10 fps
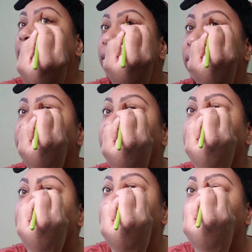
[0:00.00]
All
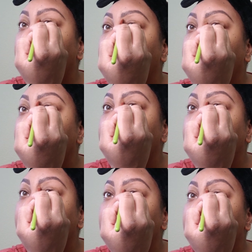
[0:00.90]
right,
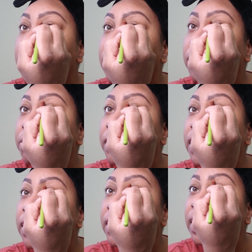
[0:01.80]
so you just want to
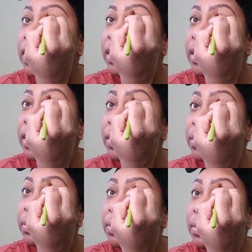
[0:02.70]
blend that
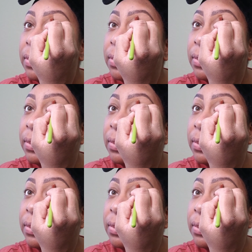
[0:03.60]
down.